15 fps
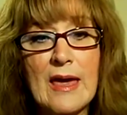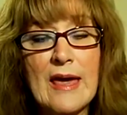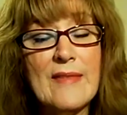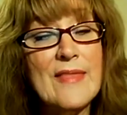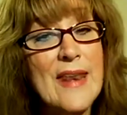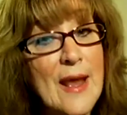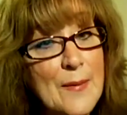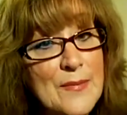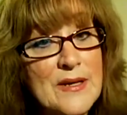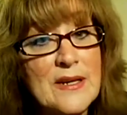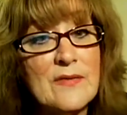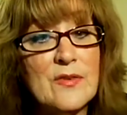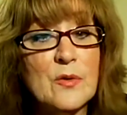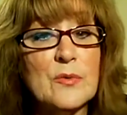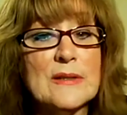And how
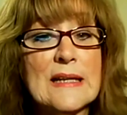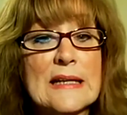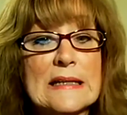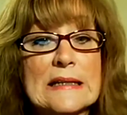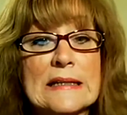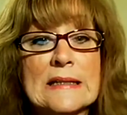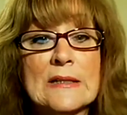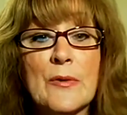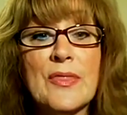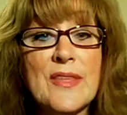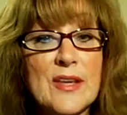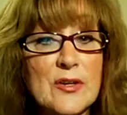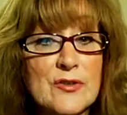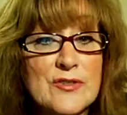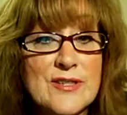many of you don't
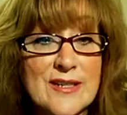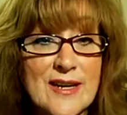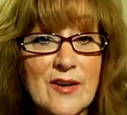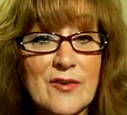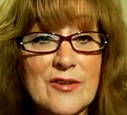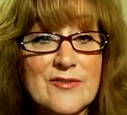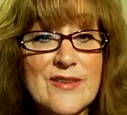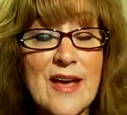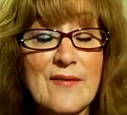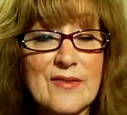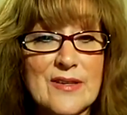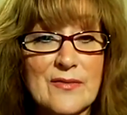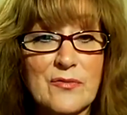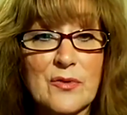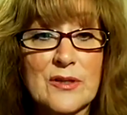think your scenarios have
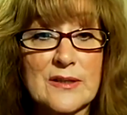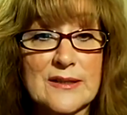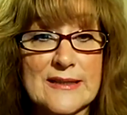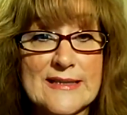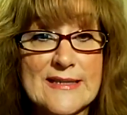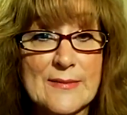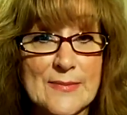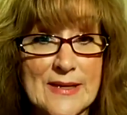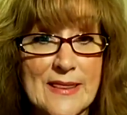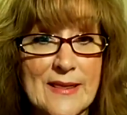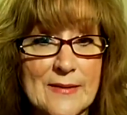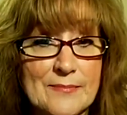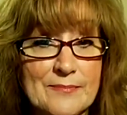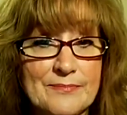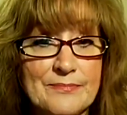enough realism in
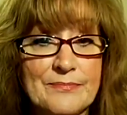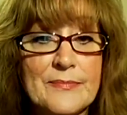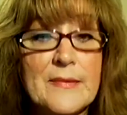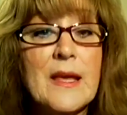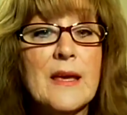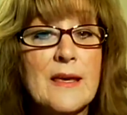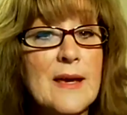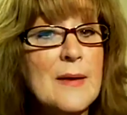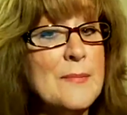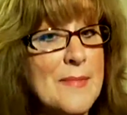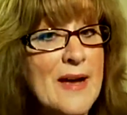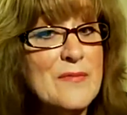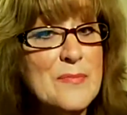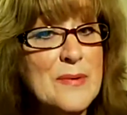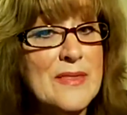them? Yep,
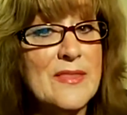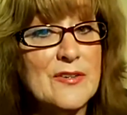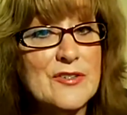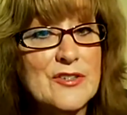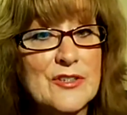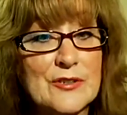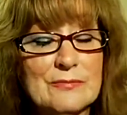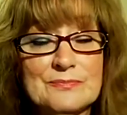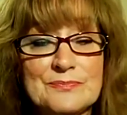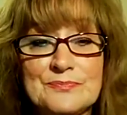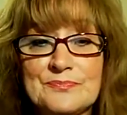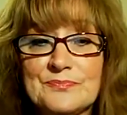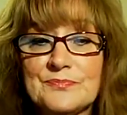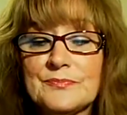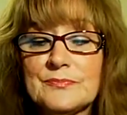I've been there too.
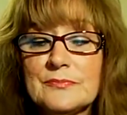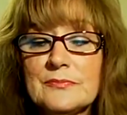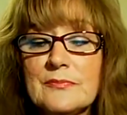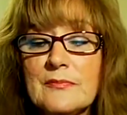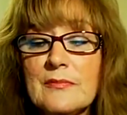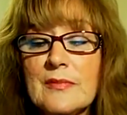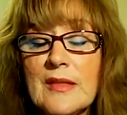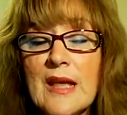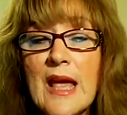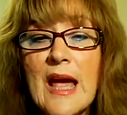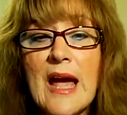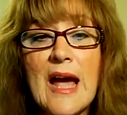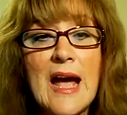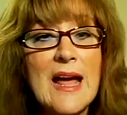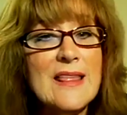
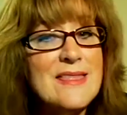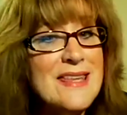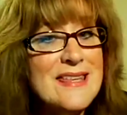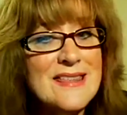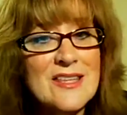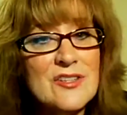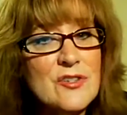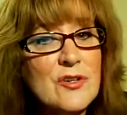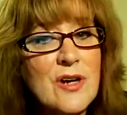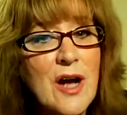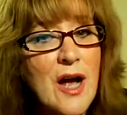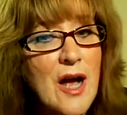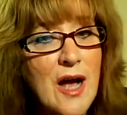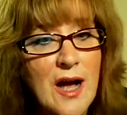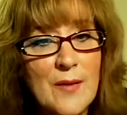I think these are
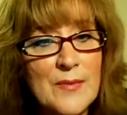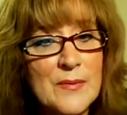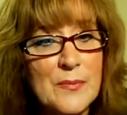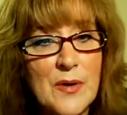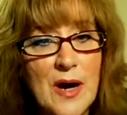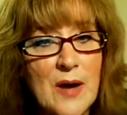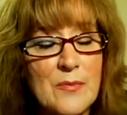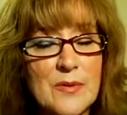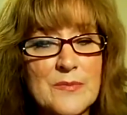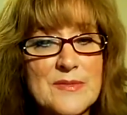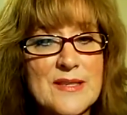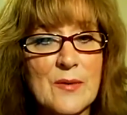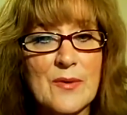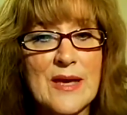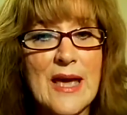common
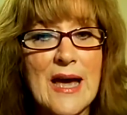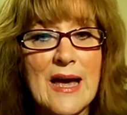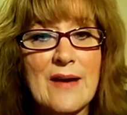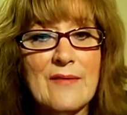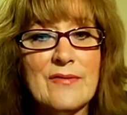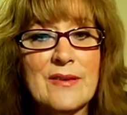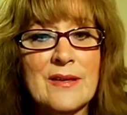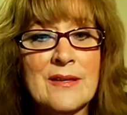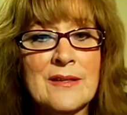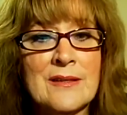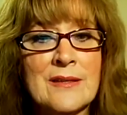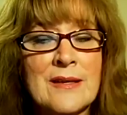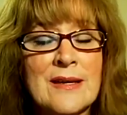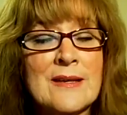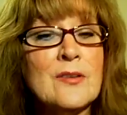problems that we have,
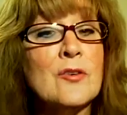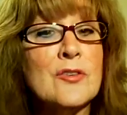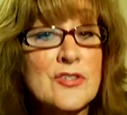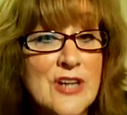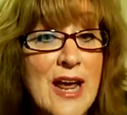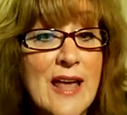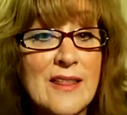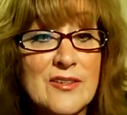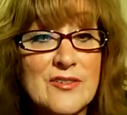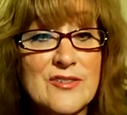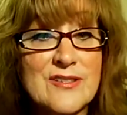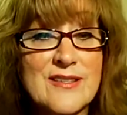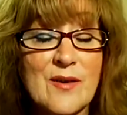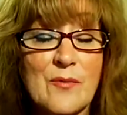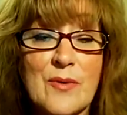or
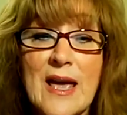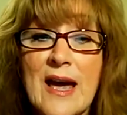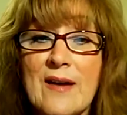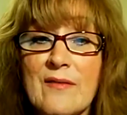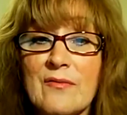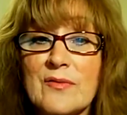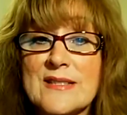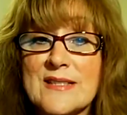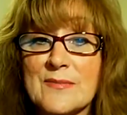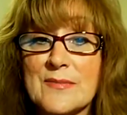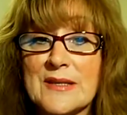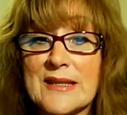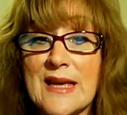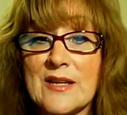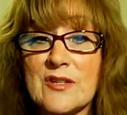challenges that we have with
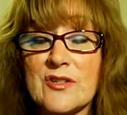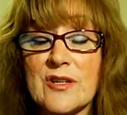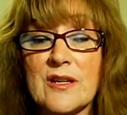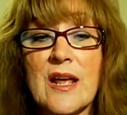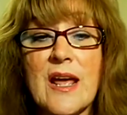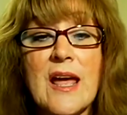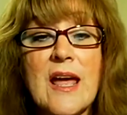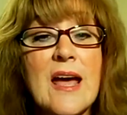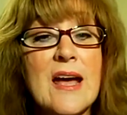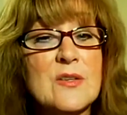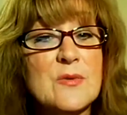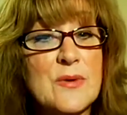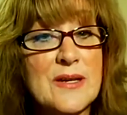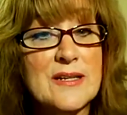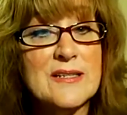simulation
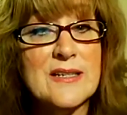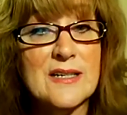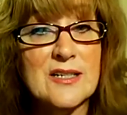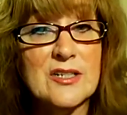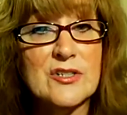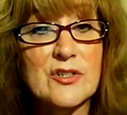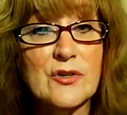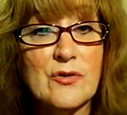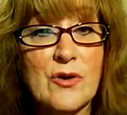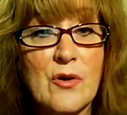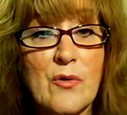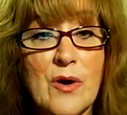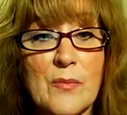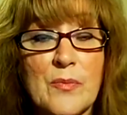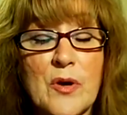as we continue to
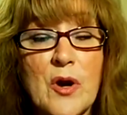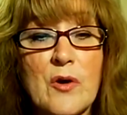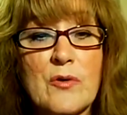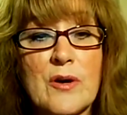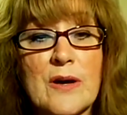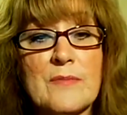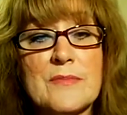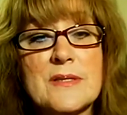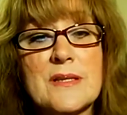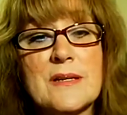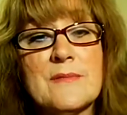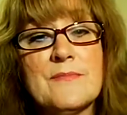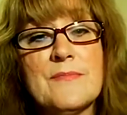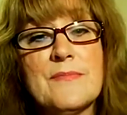grow our programs.